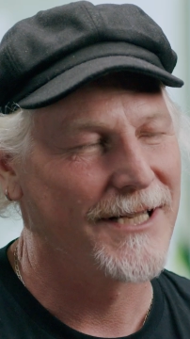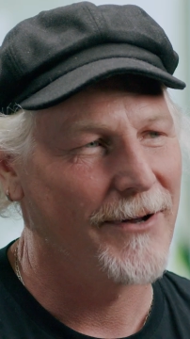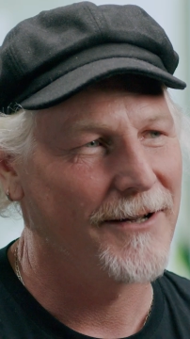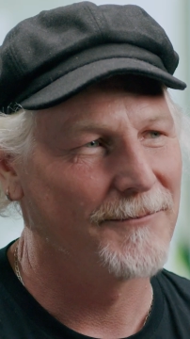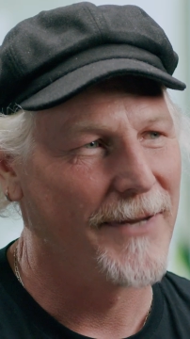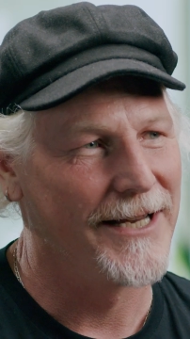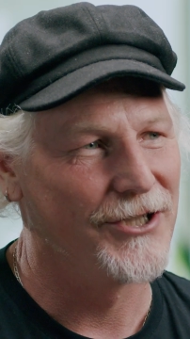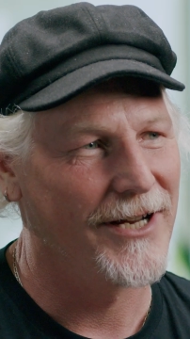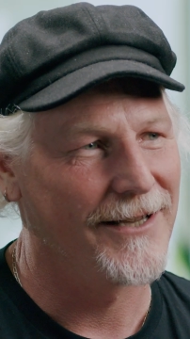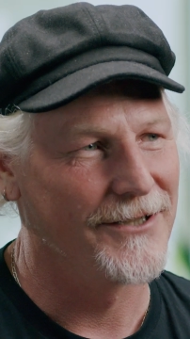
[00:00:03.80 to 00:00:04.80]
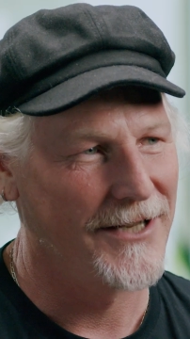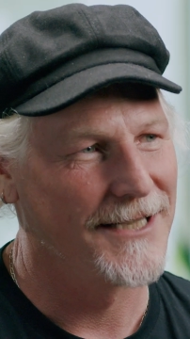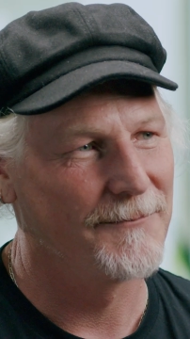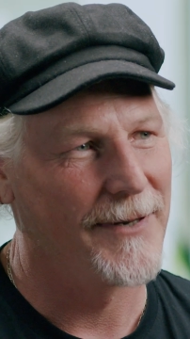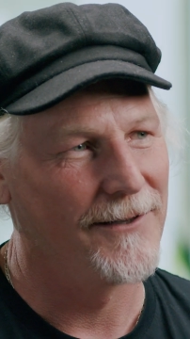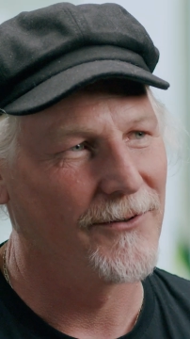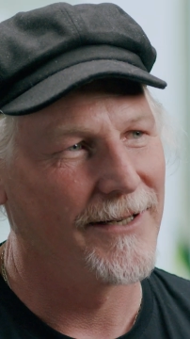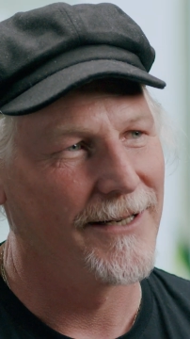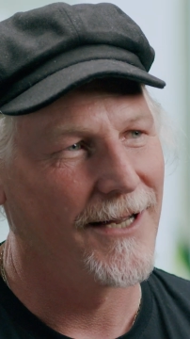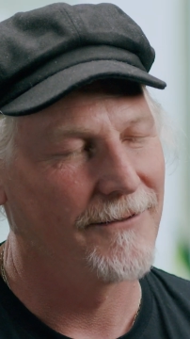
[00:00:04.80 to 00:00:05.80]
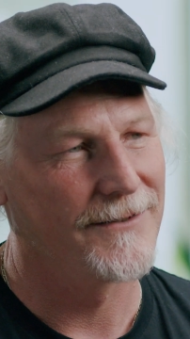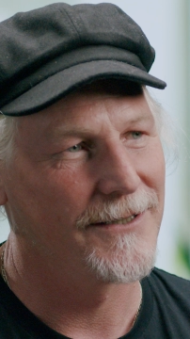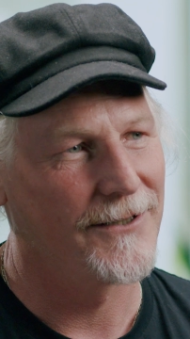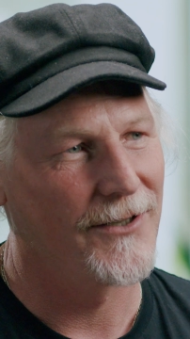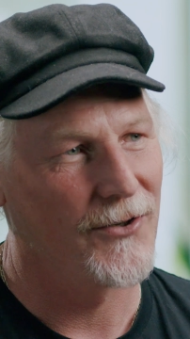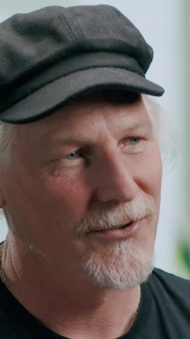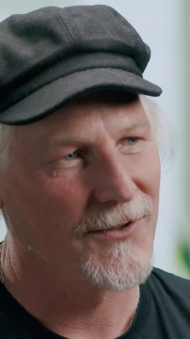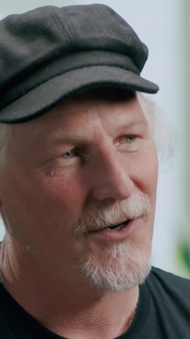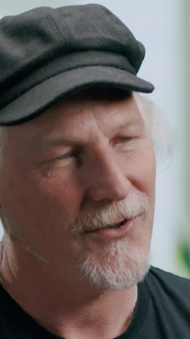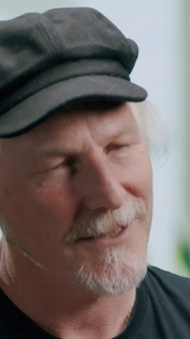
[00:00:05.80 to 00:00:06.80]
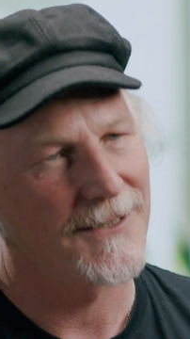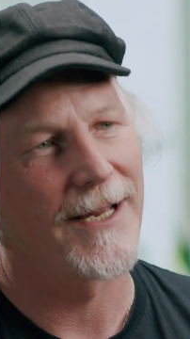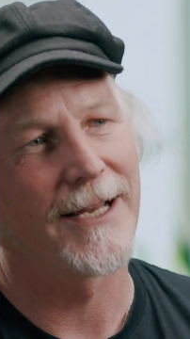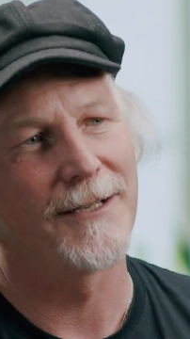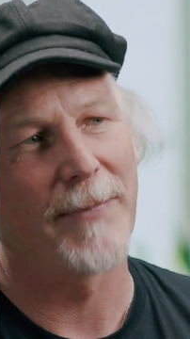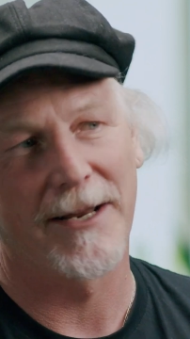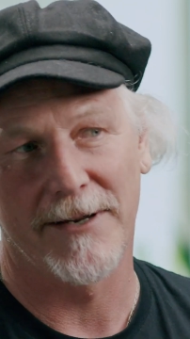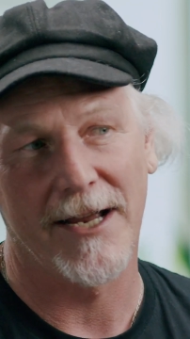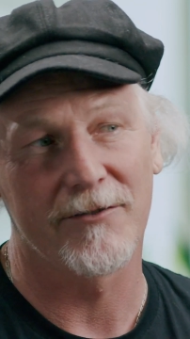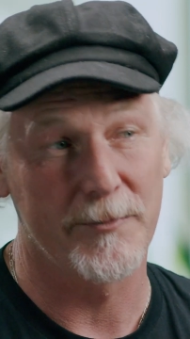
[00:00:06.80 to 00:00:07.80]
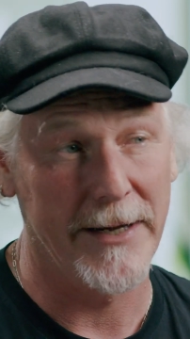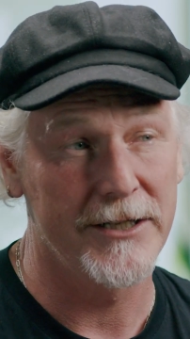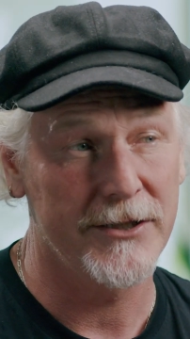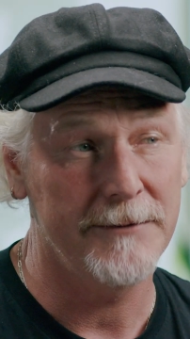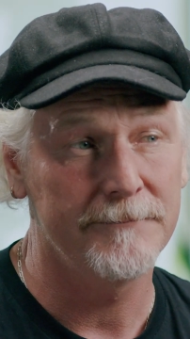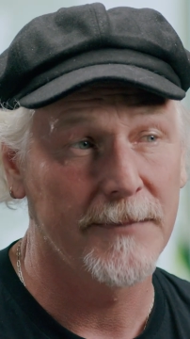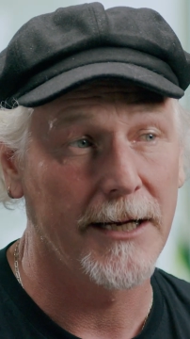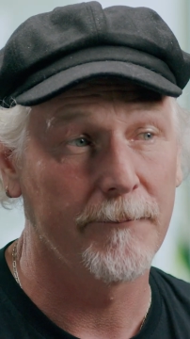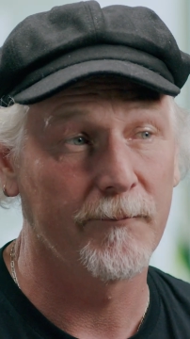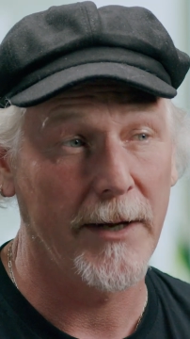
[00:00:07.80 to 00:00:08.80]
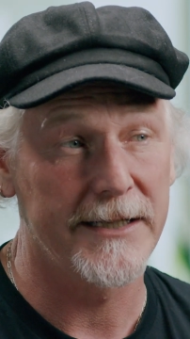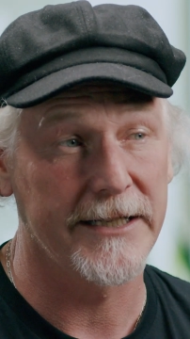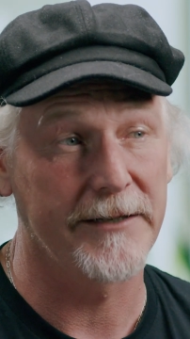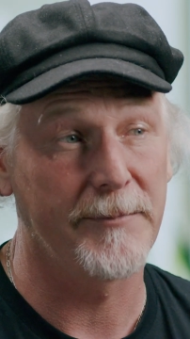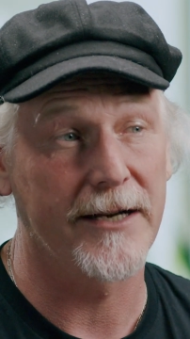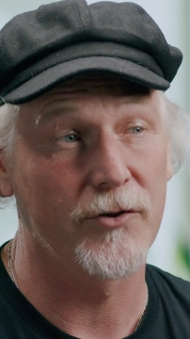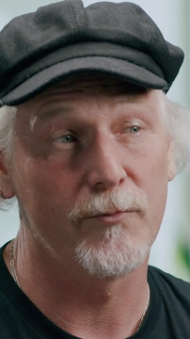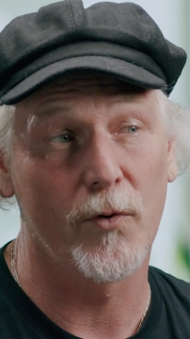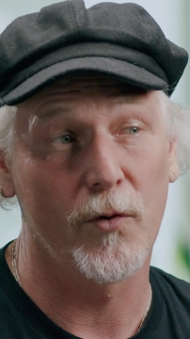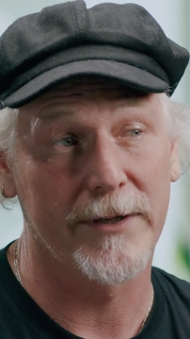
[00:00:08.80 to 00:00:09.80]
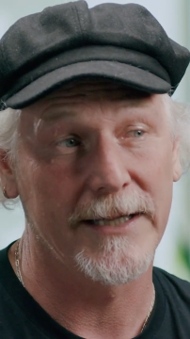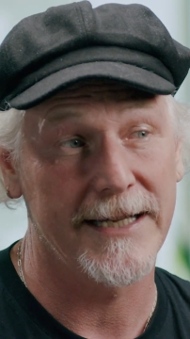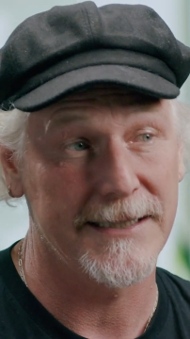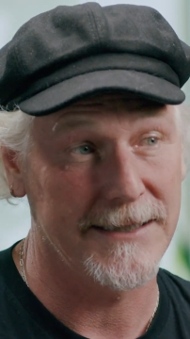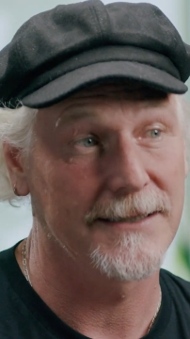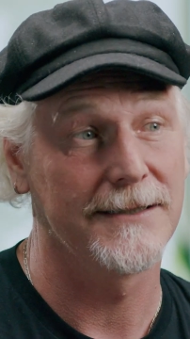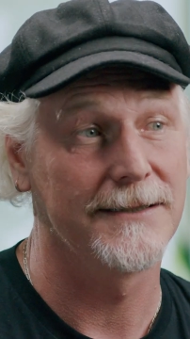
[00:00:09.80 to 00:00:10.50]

so our main challenge has been looking after those costs and being able to manage them, basically be able to do more with less.